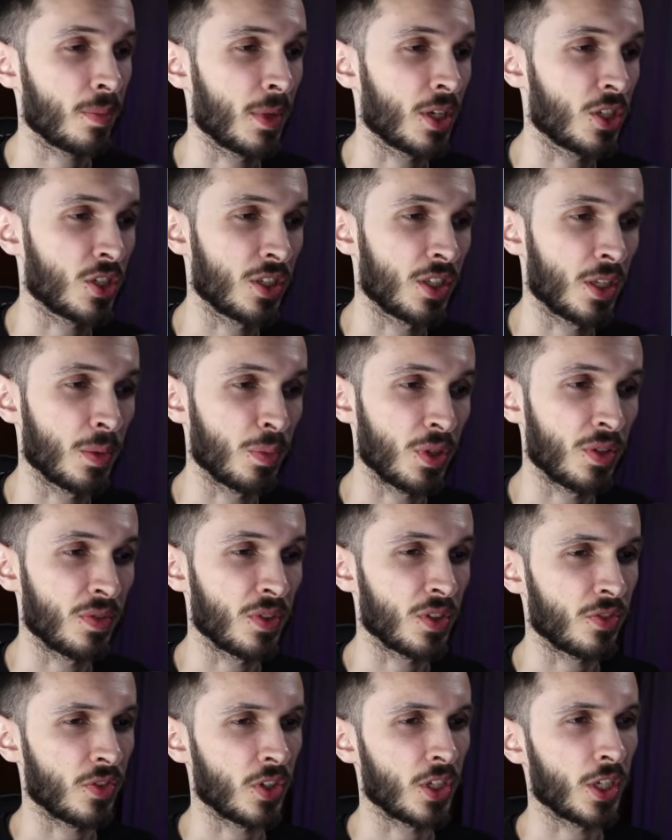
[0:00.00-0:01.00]
I mentioned in the
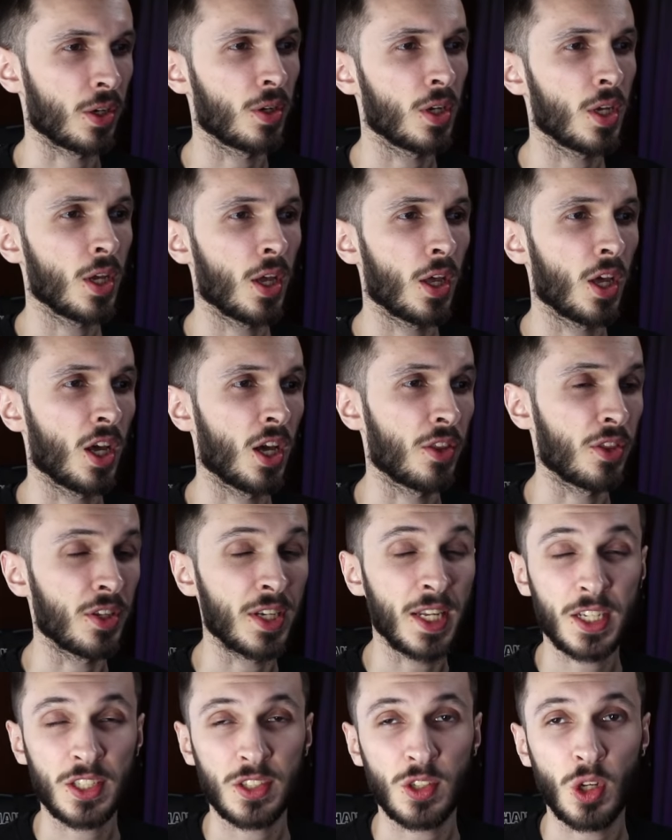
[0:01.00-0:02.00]
previous video. Uh, the
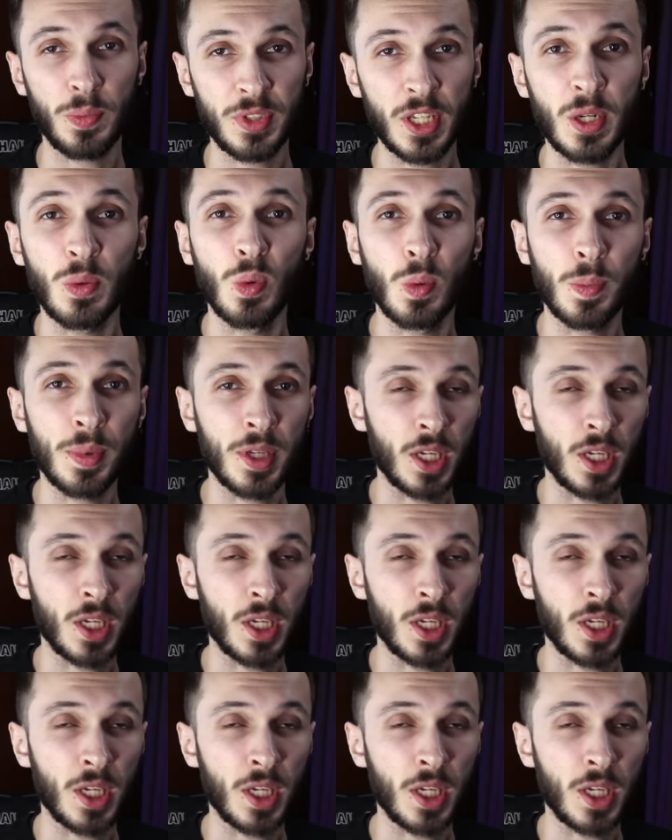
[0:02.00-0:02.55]
next update will